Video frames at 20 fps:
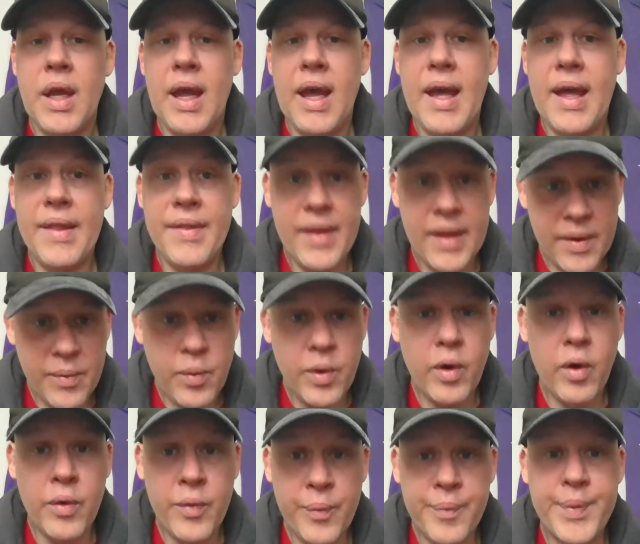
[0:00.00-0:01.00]
and that
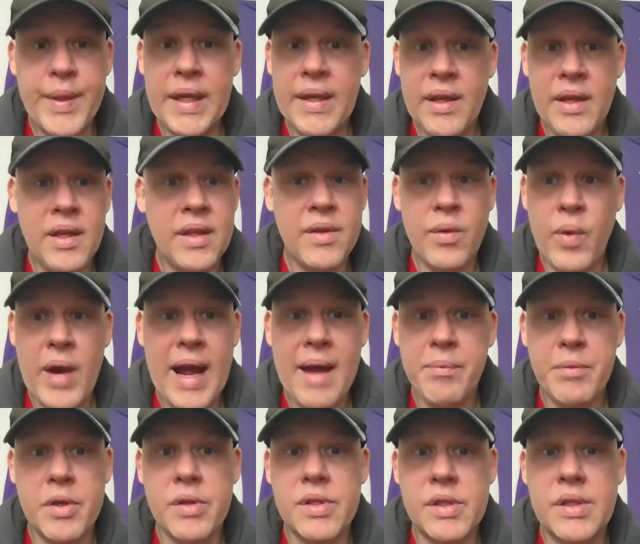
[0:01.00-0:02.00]
we'll be the
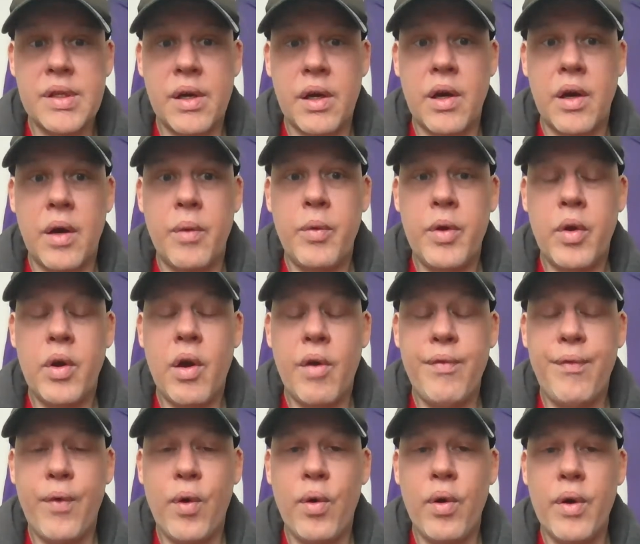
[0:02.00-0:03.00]
Raptors still and we'll
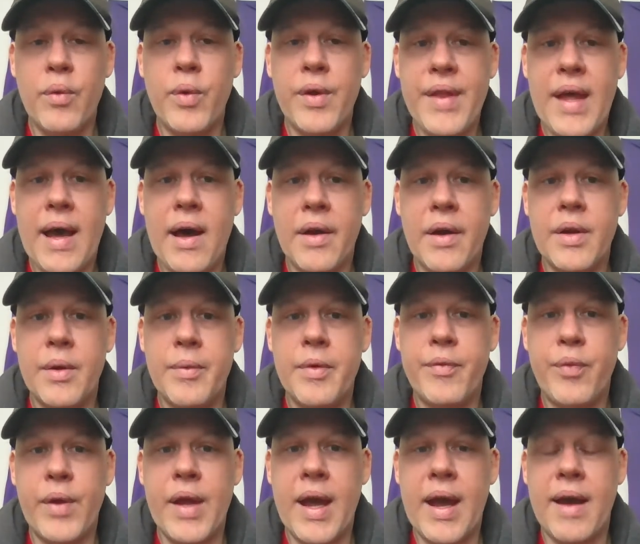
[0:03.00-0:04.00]
go forward without him
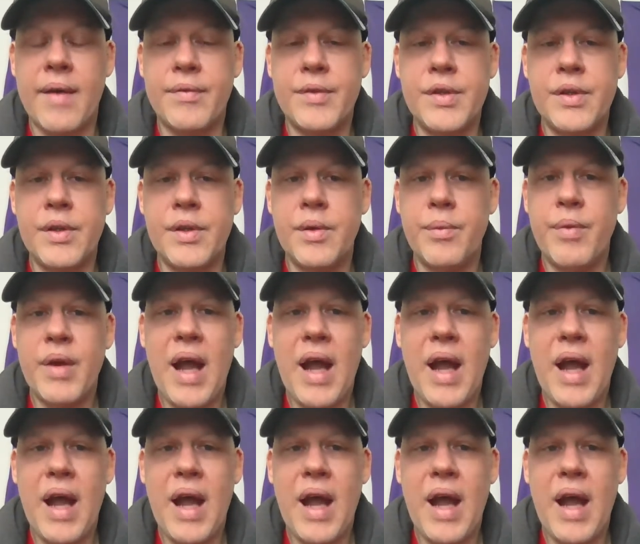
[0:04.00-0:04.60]
if we have to.